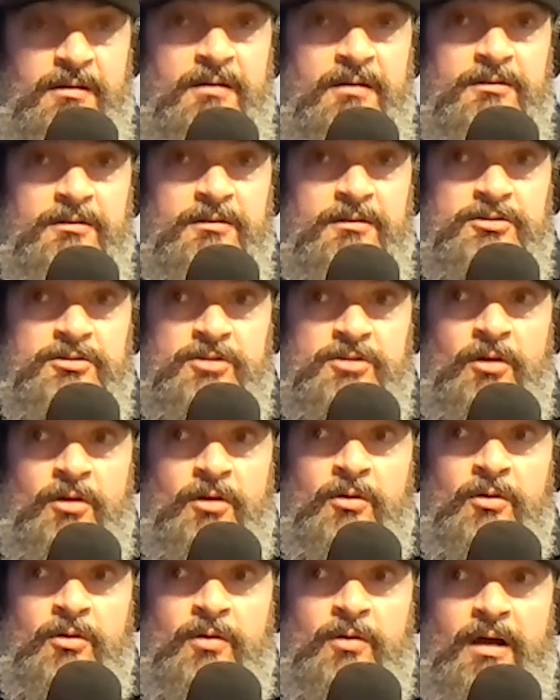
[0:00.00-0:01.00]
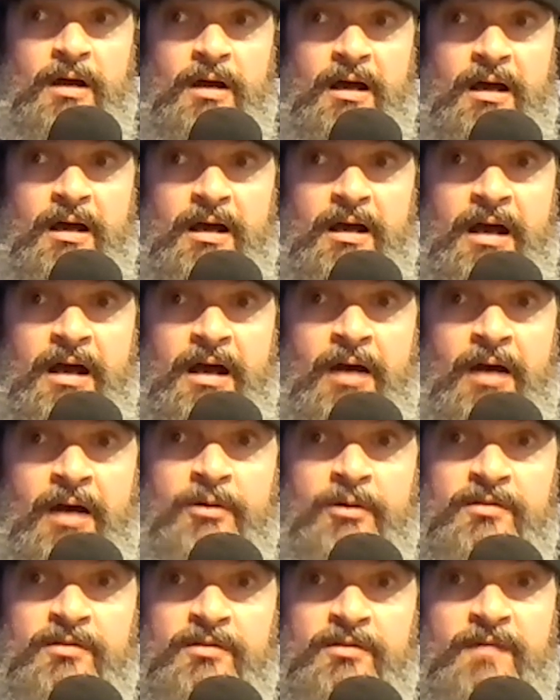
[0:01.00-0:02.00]
So I
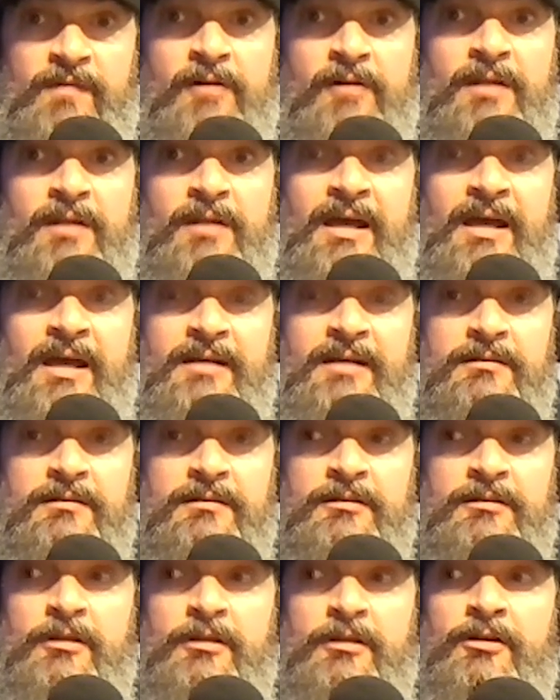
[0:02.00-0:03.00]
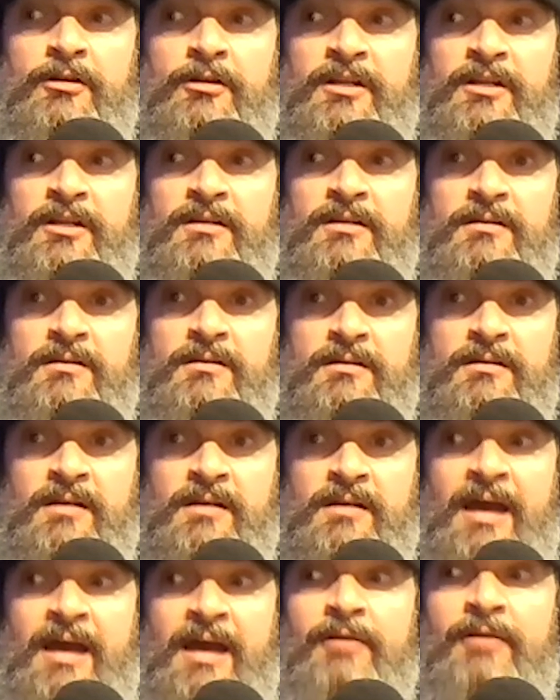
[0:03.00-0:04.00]
always felt like learning
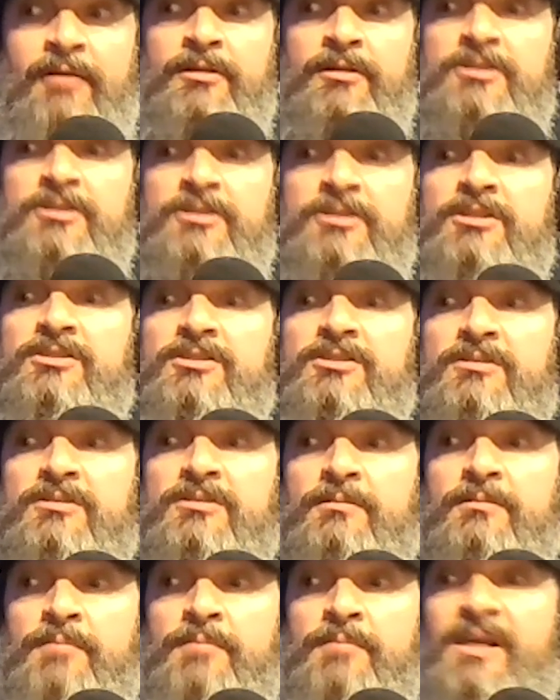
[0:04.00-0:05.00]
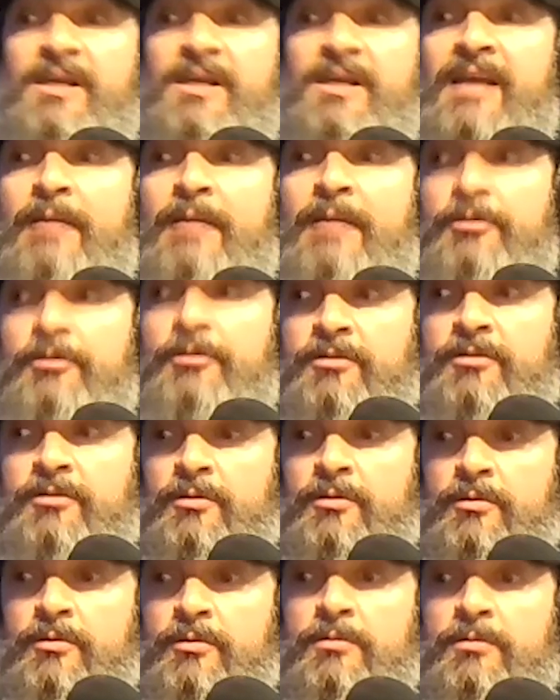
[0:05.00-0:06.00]
not only just being able
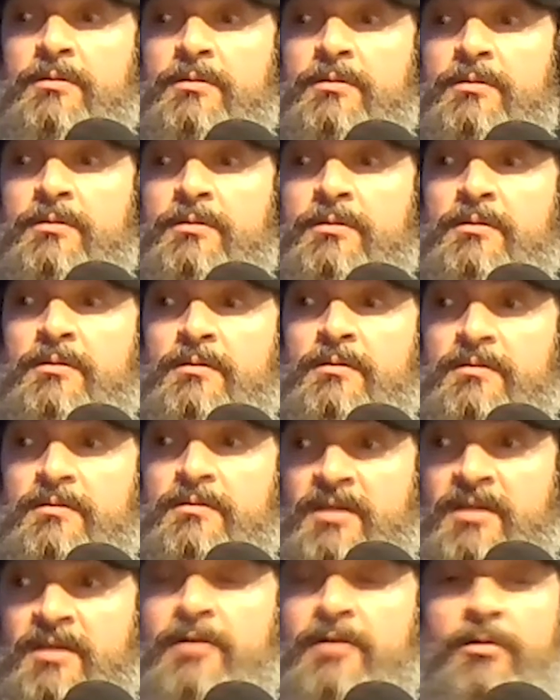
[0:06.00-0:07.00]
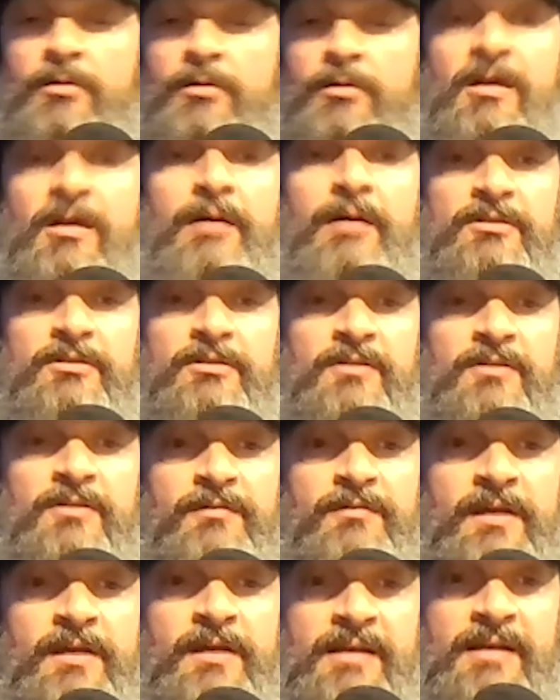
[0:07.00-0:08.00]
to tinker around with stuff
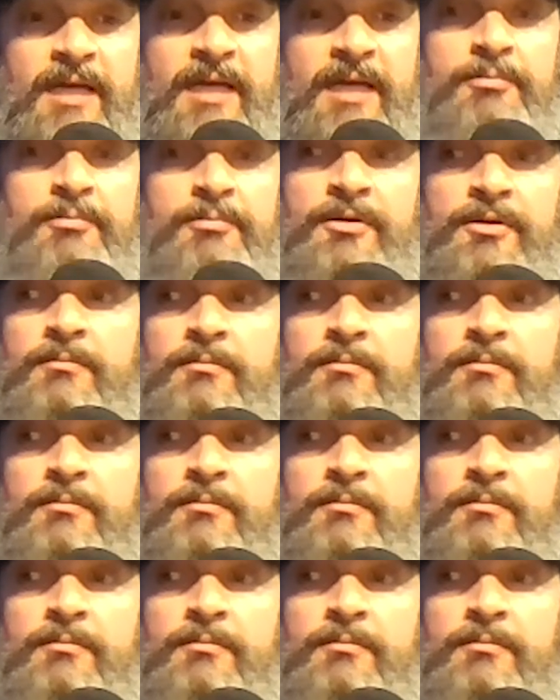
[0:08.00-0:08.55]
like that, but